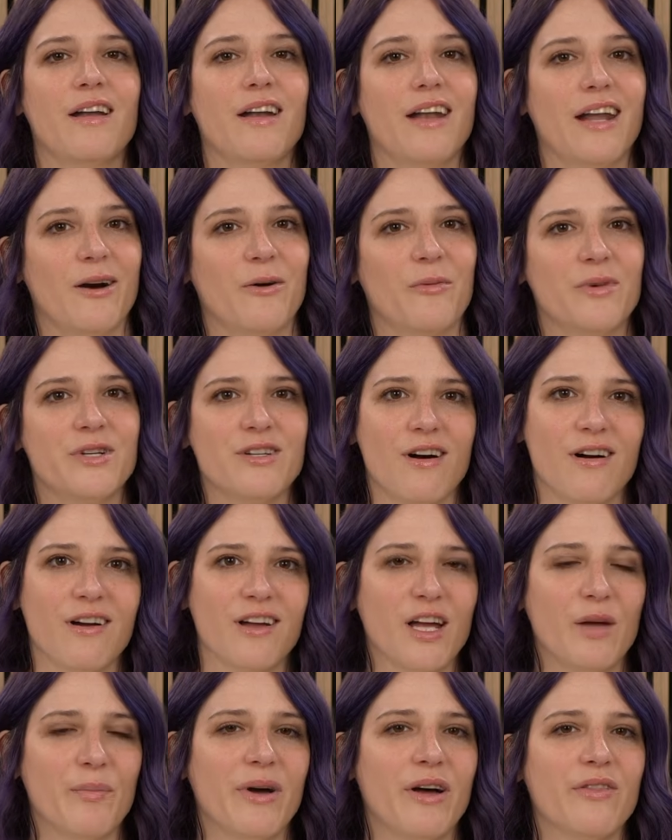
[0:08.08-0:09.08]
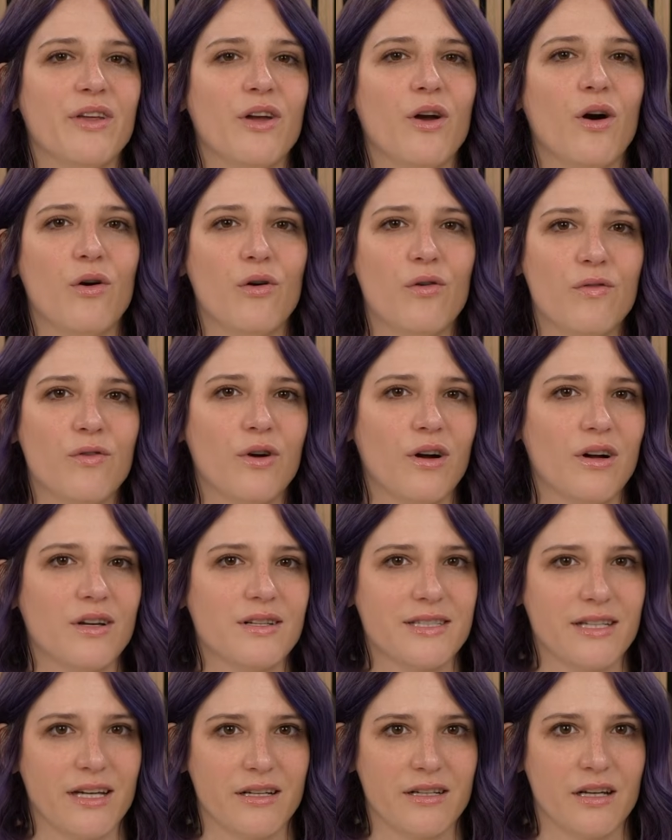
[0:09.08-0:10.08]
Now, when talking about the overall
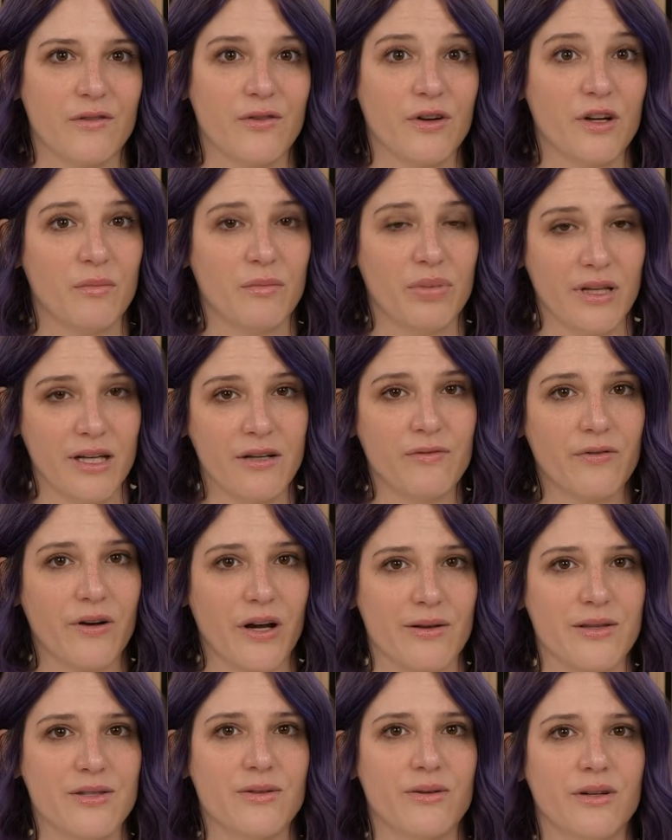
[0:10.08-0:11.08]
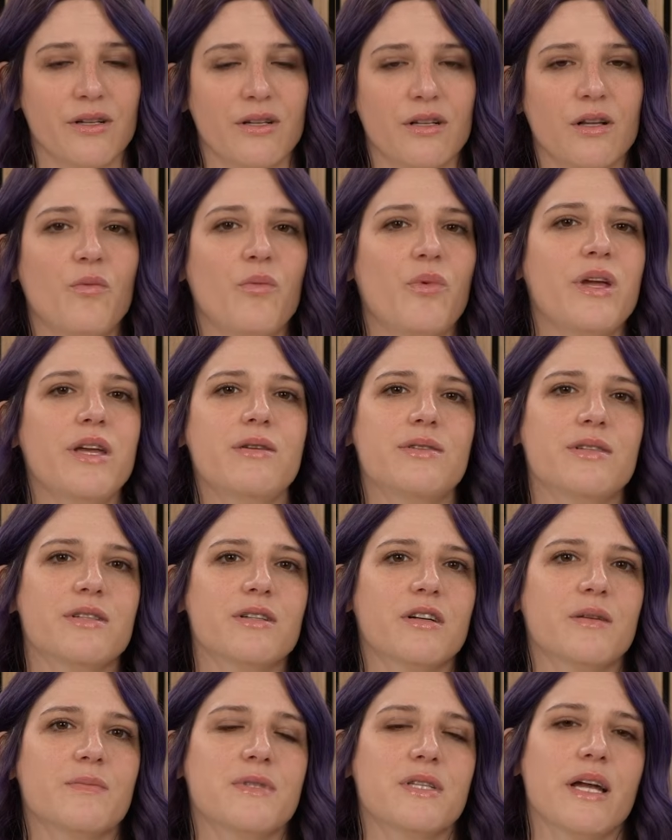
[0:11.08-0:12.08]
scent of a complete fragrance oil, we use
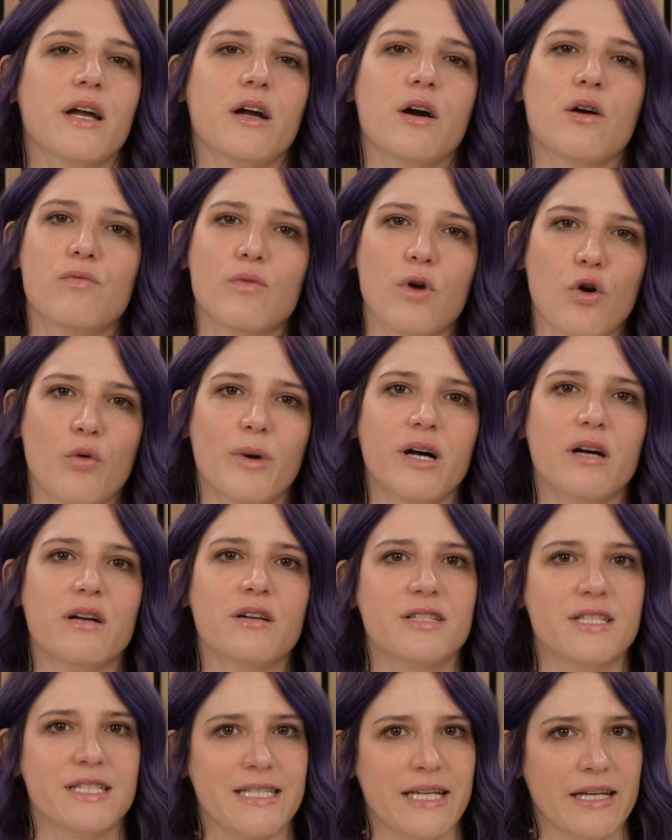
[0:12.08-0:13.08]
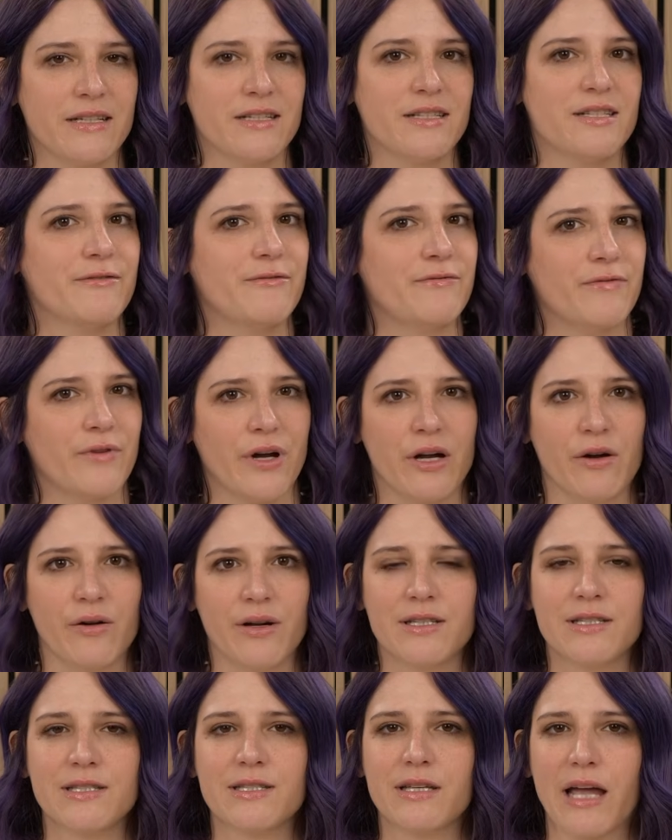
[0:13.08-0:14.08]
terms like aroma, scent,
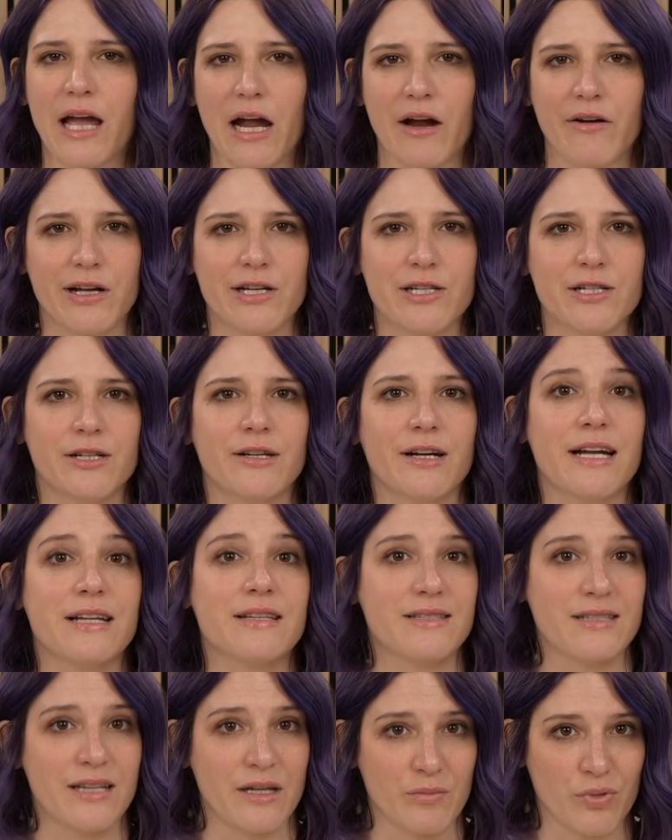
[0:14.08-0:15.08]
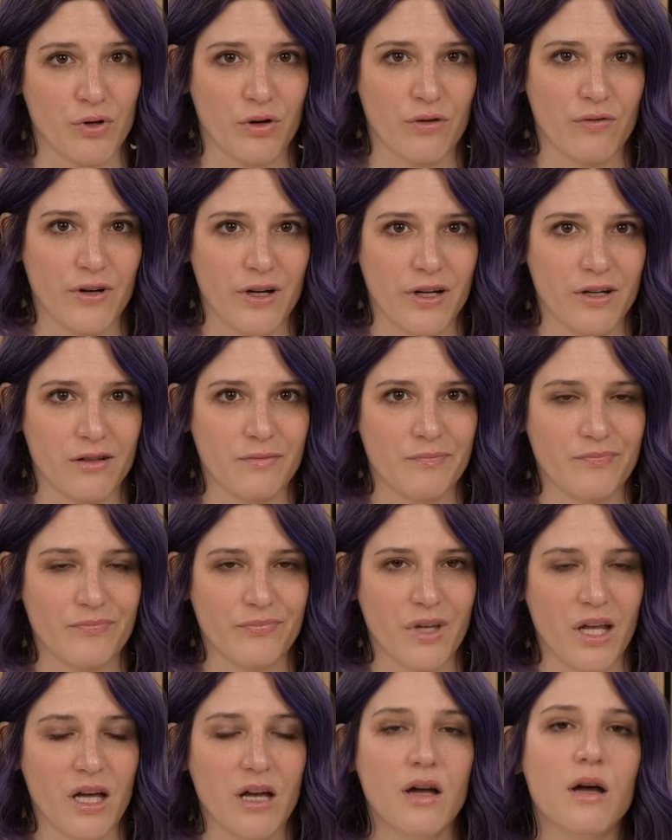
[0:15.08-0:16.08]
fragrance, character, and scent profile.
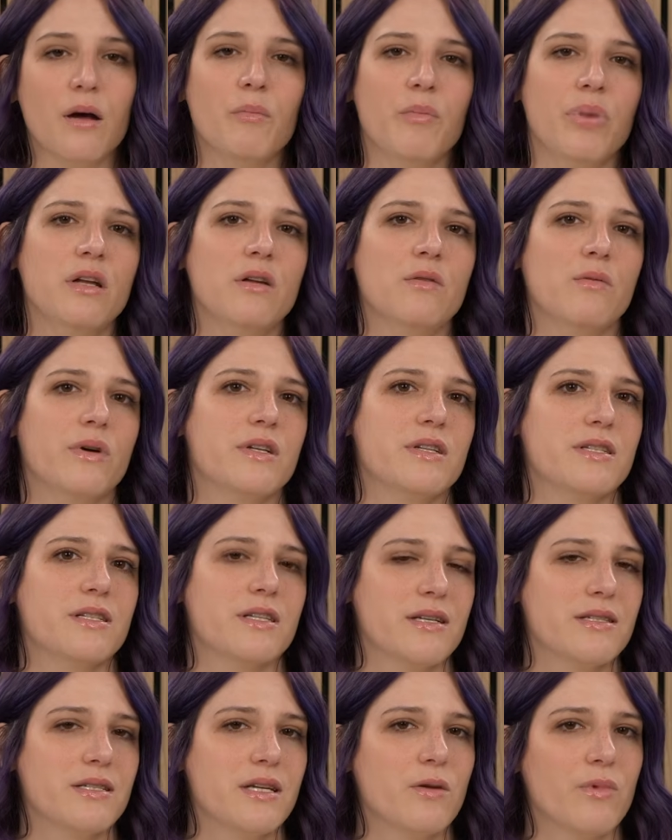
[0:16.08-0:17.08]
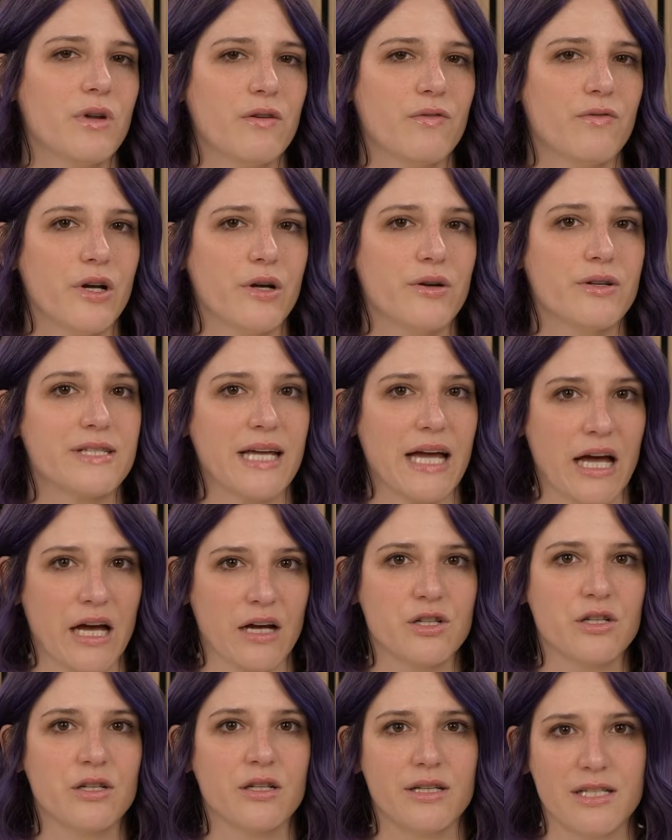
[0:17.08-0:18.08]
But when discussing what a fragrance
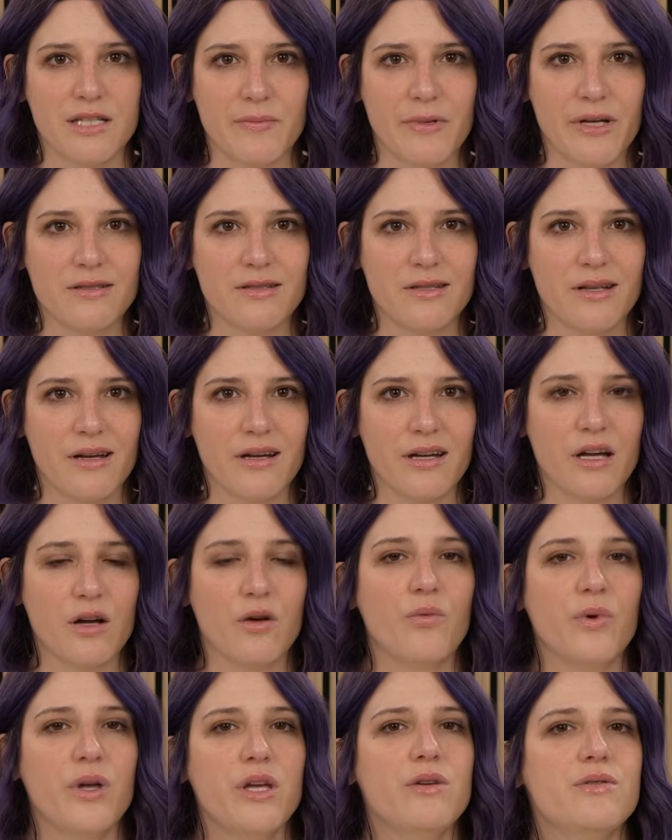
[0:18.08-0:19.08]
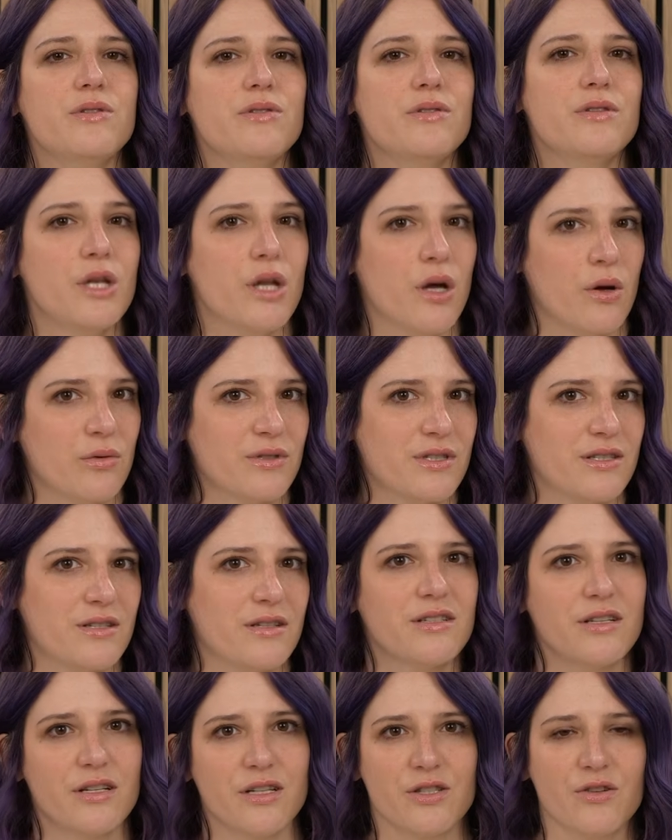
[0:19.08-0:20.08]
actually smells like, we use notes
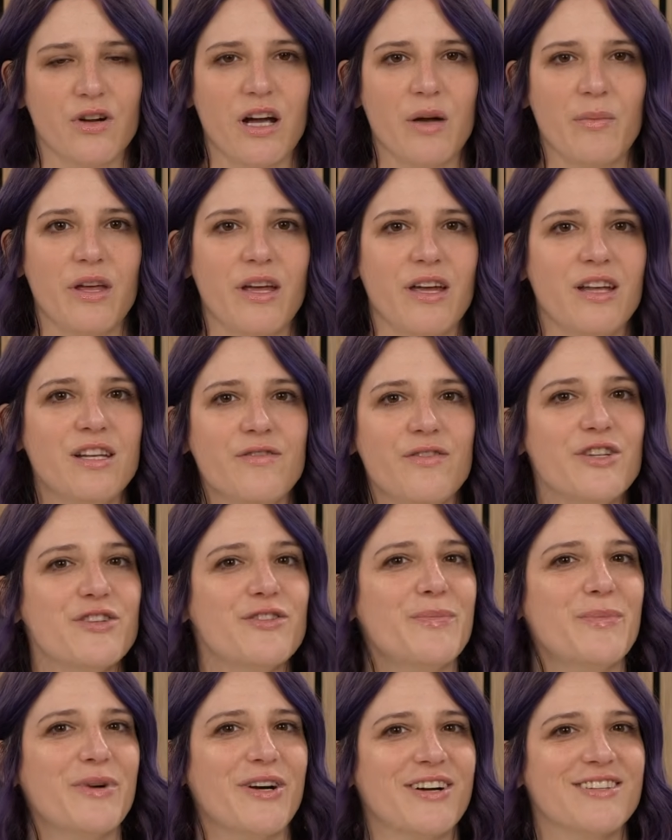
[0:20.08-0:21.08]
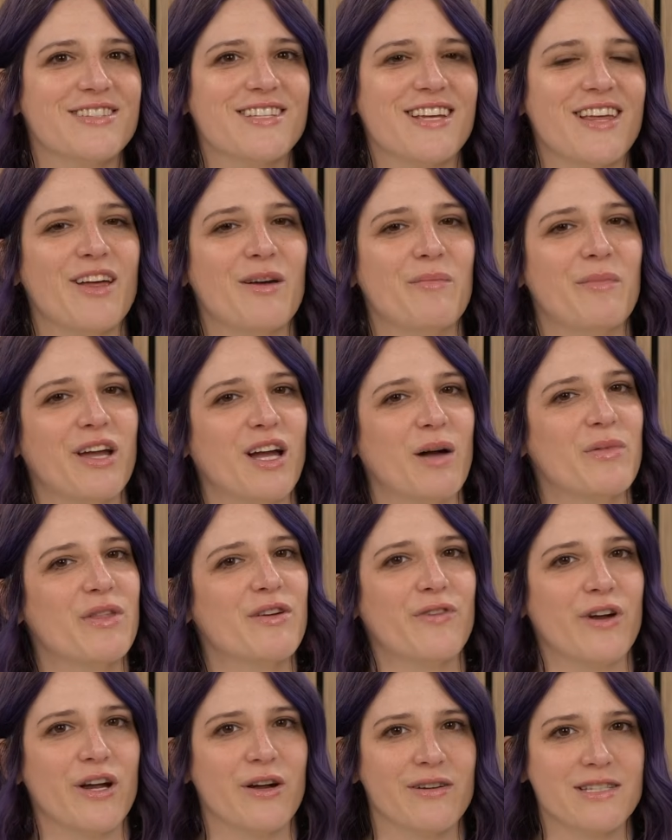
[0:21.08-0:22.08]
to describe the individual parts that make up the
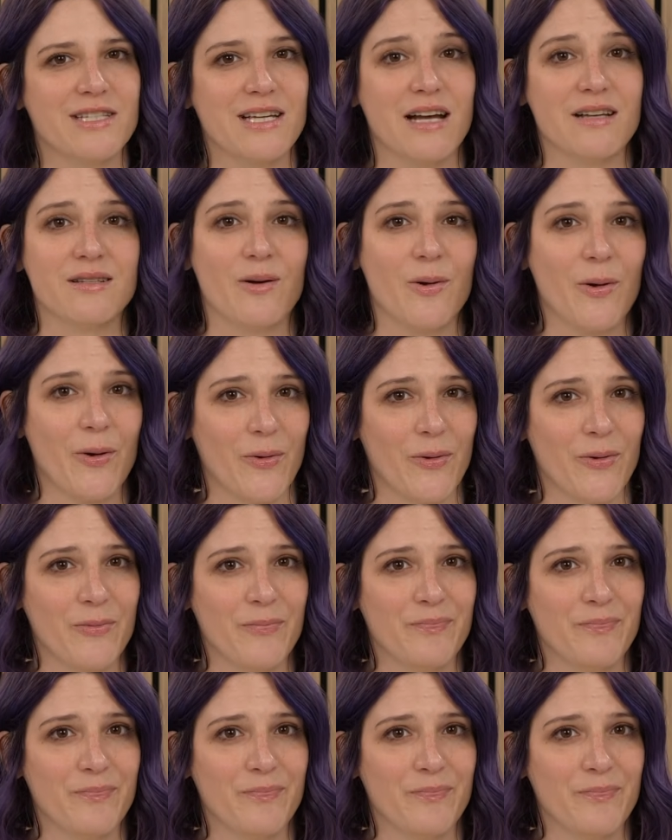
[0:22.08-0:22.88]
fragrance as a whole.